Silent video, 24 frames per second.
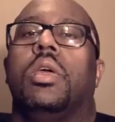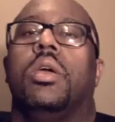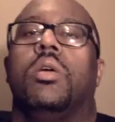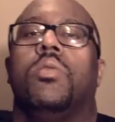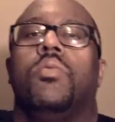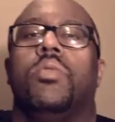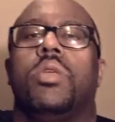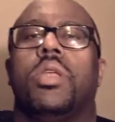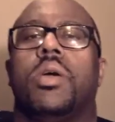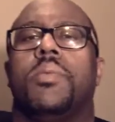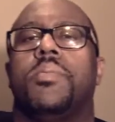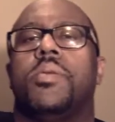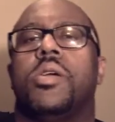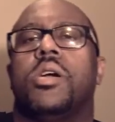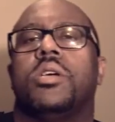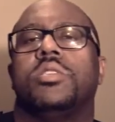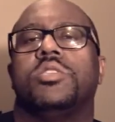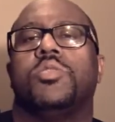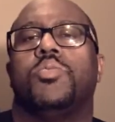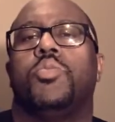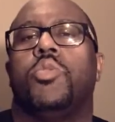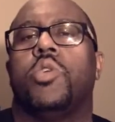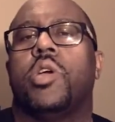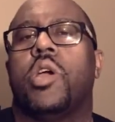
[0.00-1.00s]
What up, y'all?
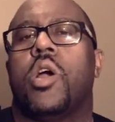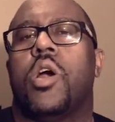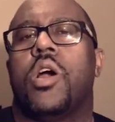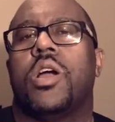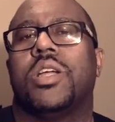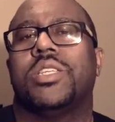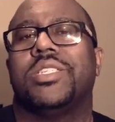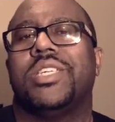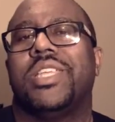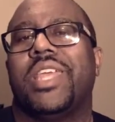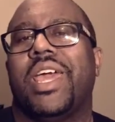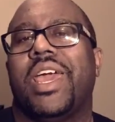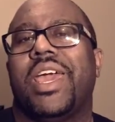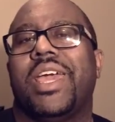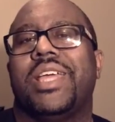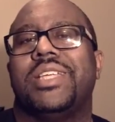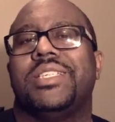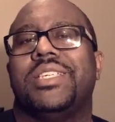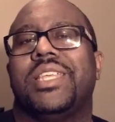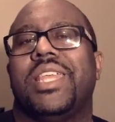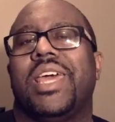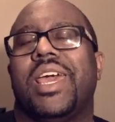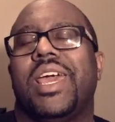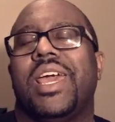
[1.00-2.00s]
It's your boy R to the A
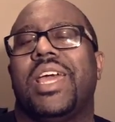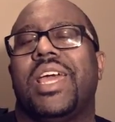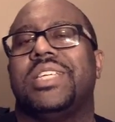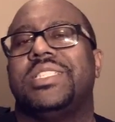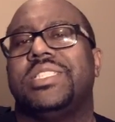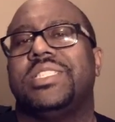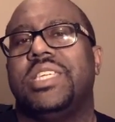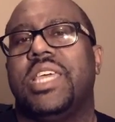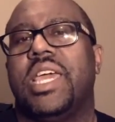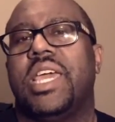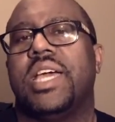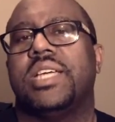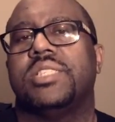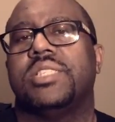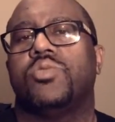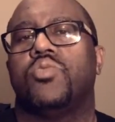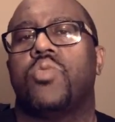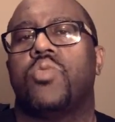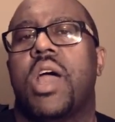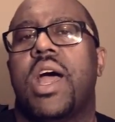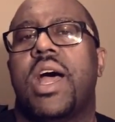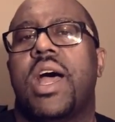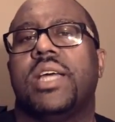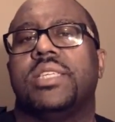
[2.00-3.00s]
to the S. Yes,
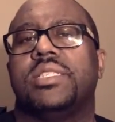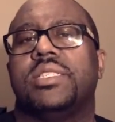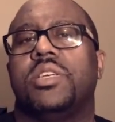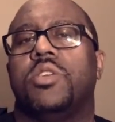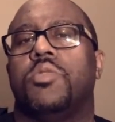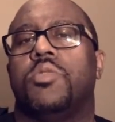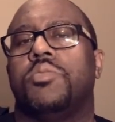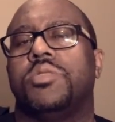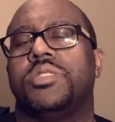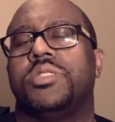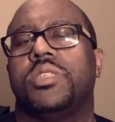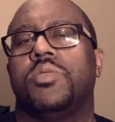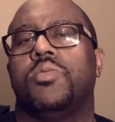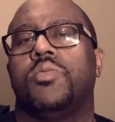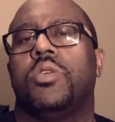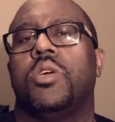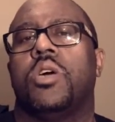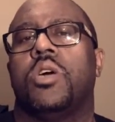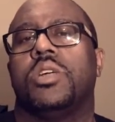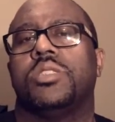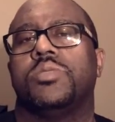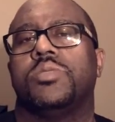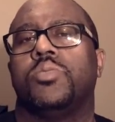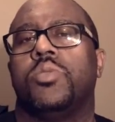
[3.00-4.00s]
Roz here, but see what
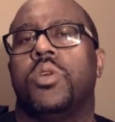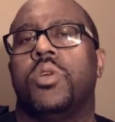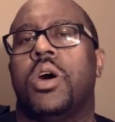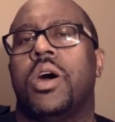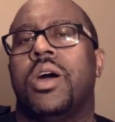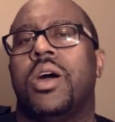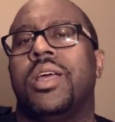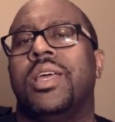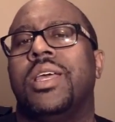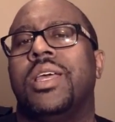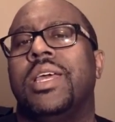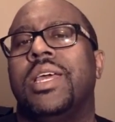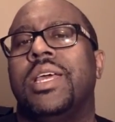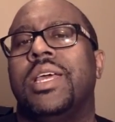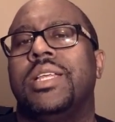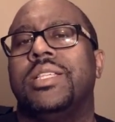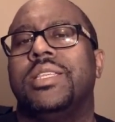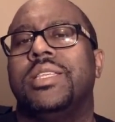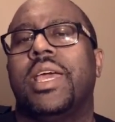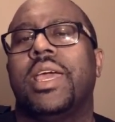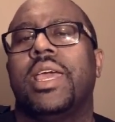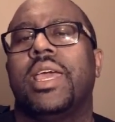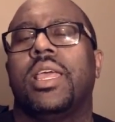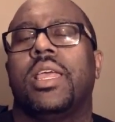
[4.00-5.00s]
costs blog.
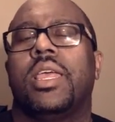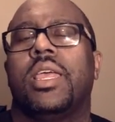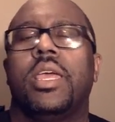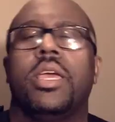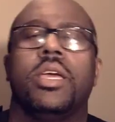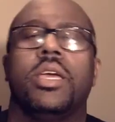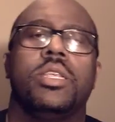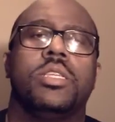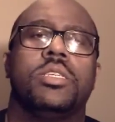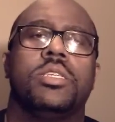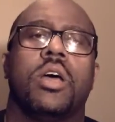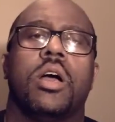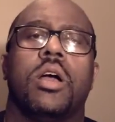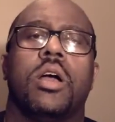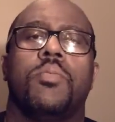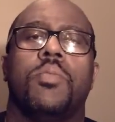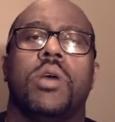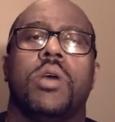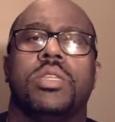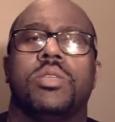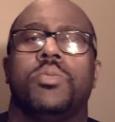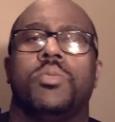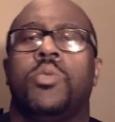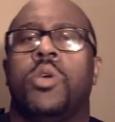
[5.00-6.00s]
Today, here to talk
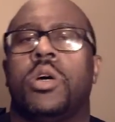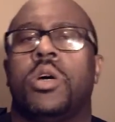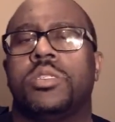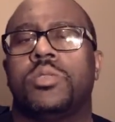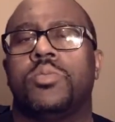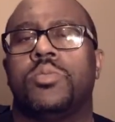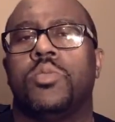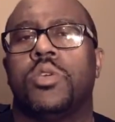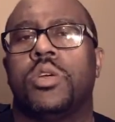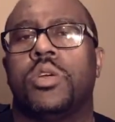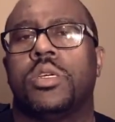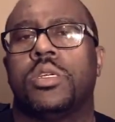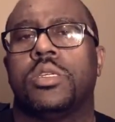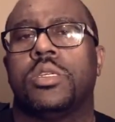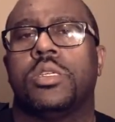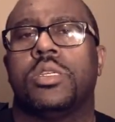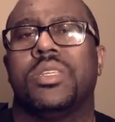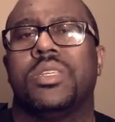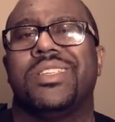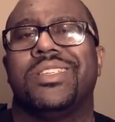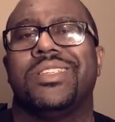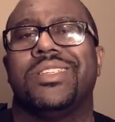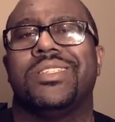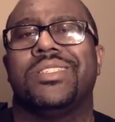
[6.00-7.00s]
about the Baltimore
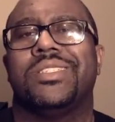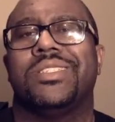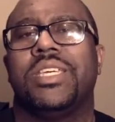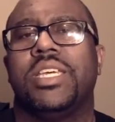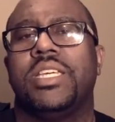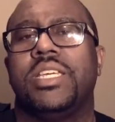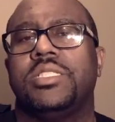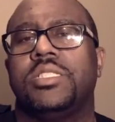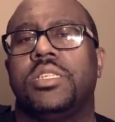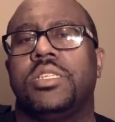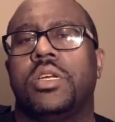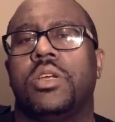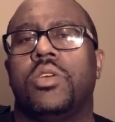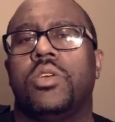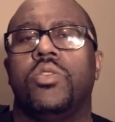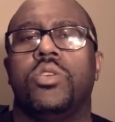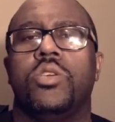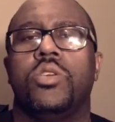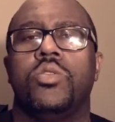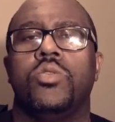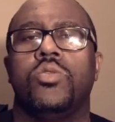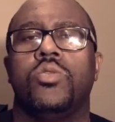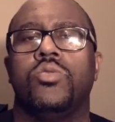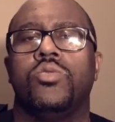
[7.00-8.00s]
teacher who
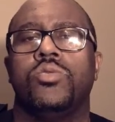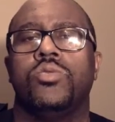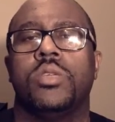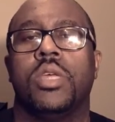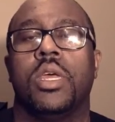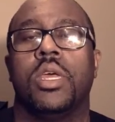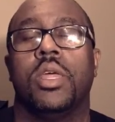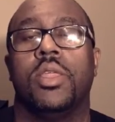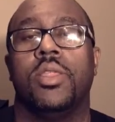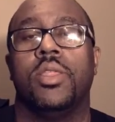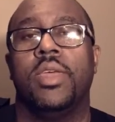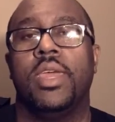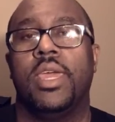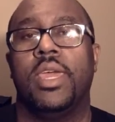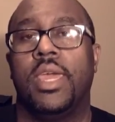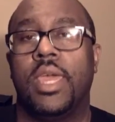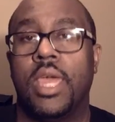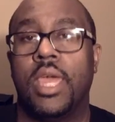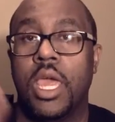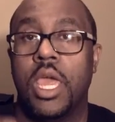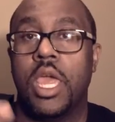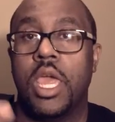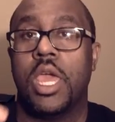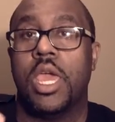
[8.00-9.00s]
used the
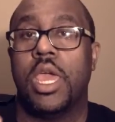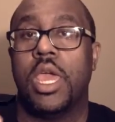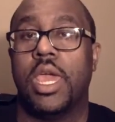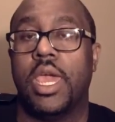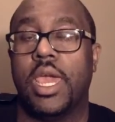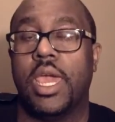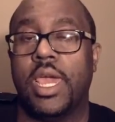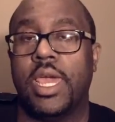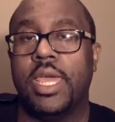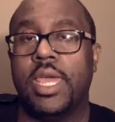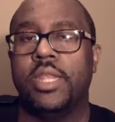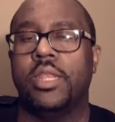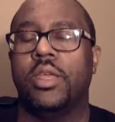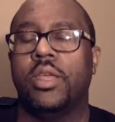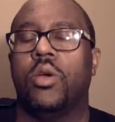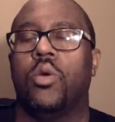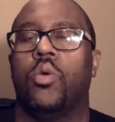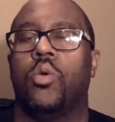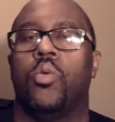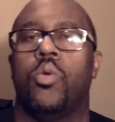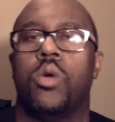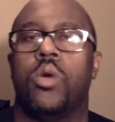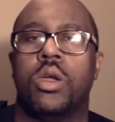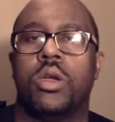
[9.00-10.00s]
N
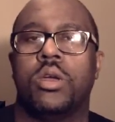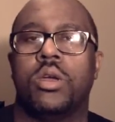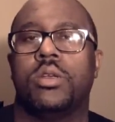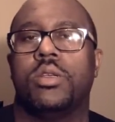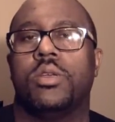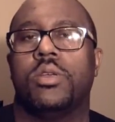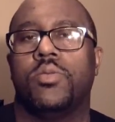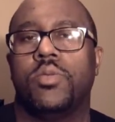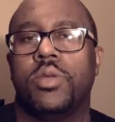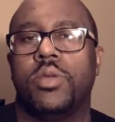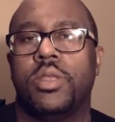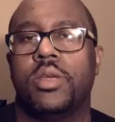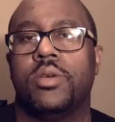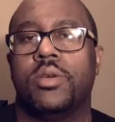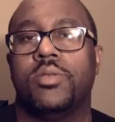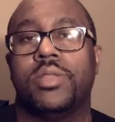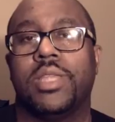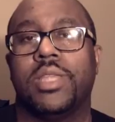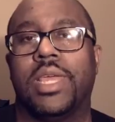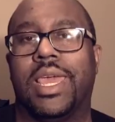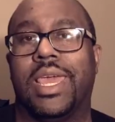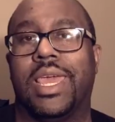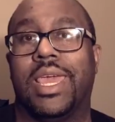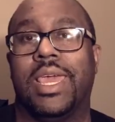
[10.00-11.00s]
word. We know what
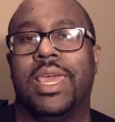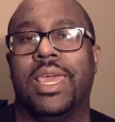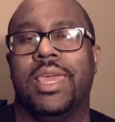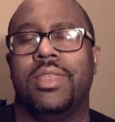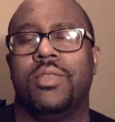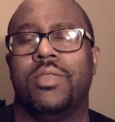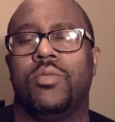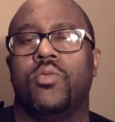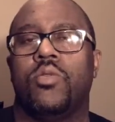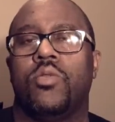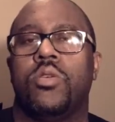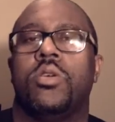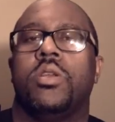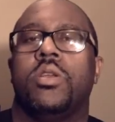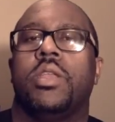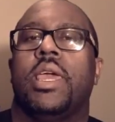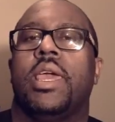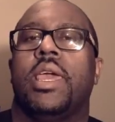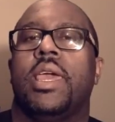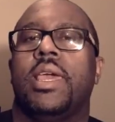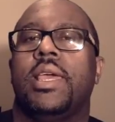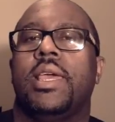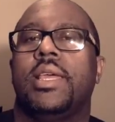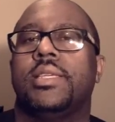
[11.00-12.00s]
the N word
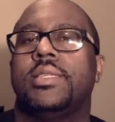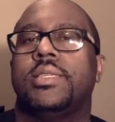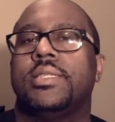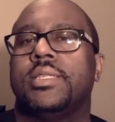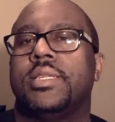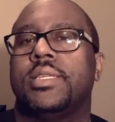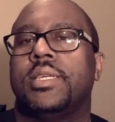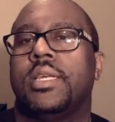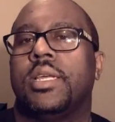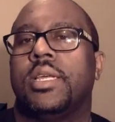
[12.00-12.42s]
is.